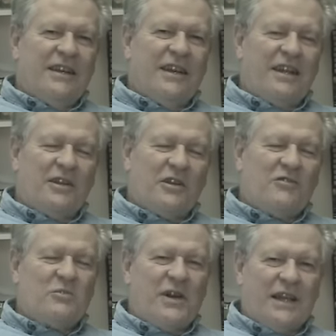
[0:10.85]
And I learned
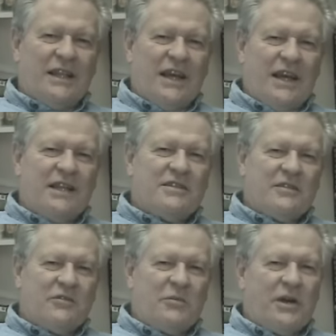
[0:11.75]
from my clients
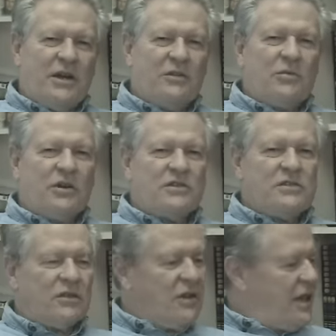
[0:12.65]
and from my own
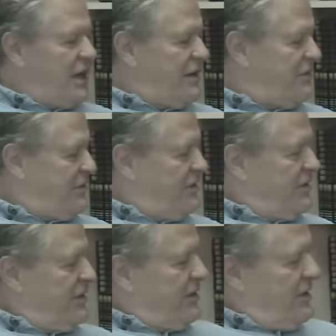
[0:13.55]
personal life
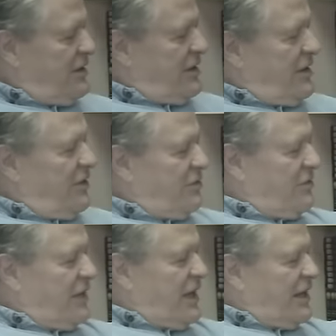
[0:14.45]

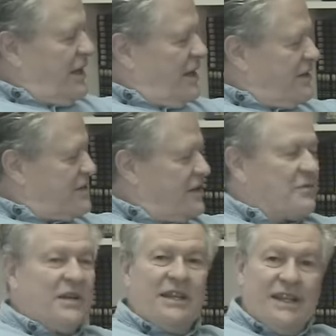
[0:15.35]
that honesty
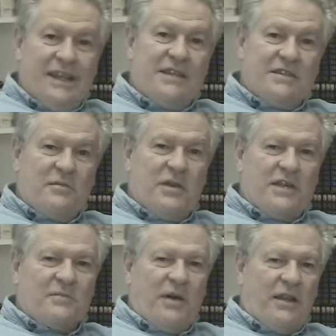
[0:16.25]
really is the
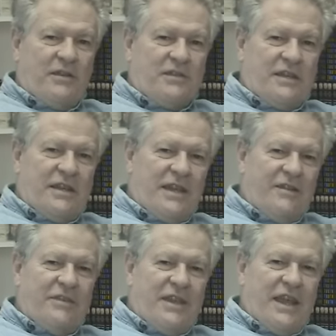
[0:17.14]
best policy,
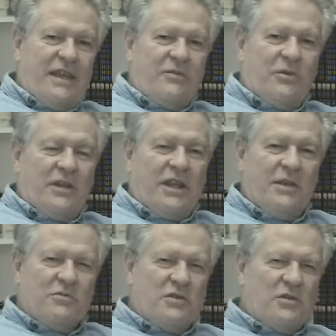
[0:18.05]
given that what
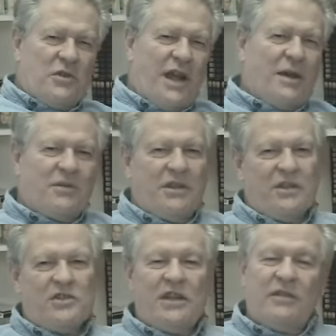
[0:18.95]
keeps you trapped in the
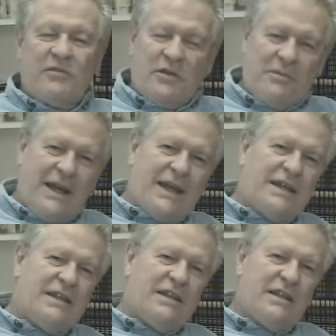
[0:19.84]
jail of your
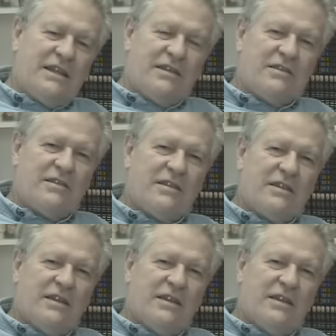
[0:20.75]
mind is